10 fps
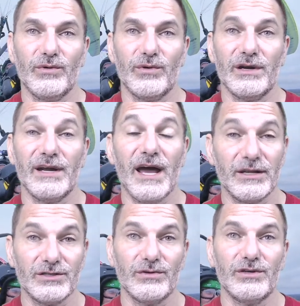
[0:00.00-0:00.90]
or
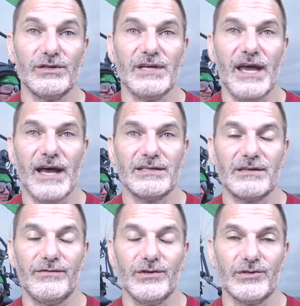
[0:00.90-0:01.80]
not so good to
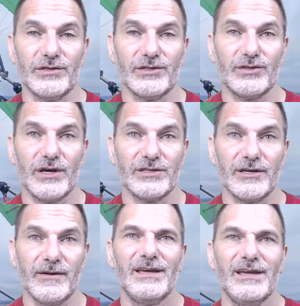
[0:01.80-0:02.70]
ask a future
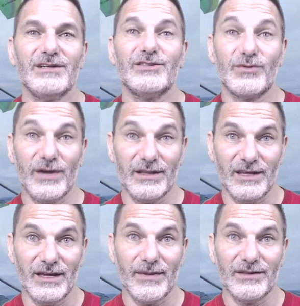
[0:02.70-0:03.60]
instructor. Here's the great thing